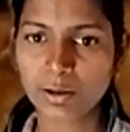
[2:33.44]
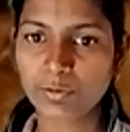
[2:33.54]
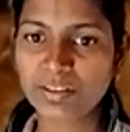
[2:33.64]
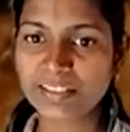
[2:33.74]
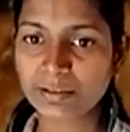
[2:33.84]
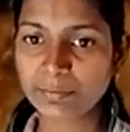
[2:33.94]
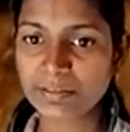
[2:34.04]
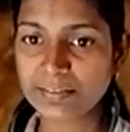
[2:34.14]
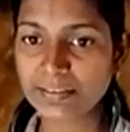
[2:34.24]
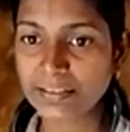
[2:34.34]
Which can be
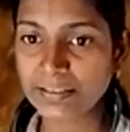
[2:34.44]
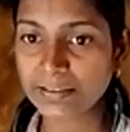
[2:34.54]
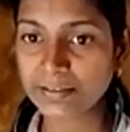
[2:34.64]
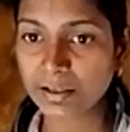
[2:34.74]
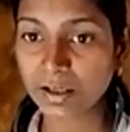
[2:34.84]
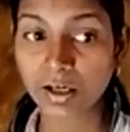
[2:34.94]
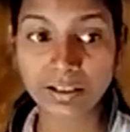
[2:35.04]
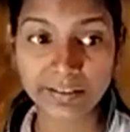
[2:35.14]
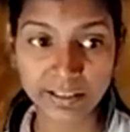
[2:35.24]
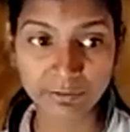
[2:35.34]
seen in the
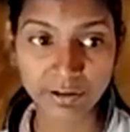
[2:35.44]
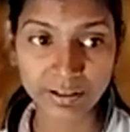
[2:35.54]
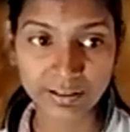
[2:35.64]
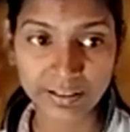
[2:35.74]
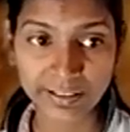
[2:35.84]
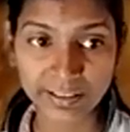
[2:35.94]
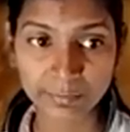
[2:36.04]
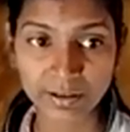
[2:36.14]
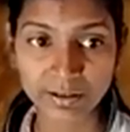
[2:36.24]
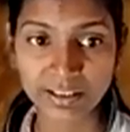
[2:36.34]
ultraviolet light
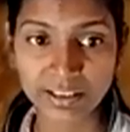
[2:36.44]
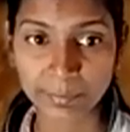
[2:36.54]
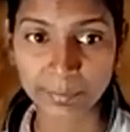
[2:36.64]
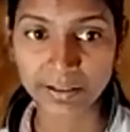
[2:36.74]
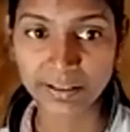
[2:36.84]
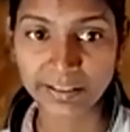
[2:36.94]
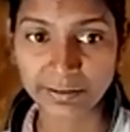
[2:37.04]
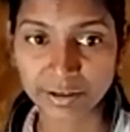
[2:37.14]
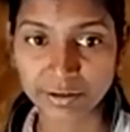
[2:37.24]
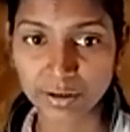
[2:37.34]
but are typically
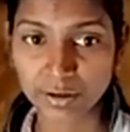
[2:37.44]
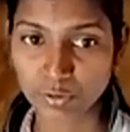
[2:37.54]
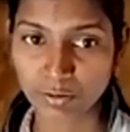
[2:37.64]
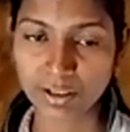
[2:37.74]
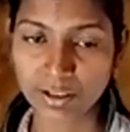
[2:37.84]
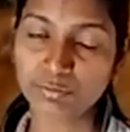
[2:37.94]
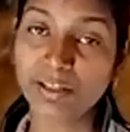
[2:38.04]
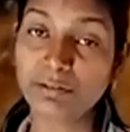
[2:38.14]
invisible to our eyes.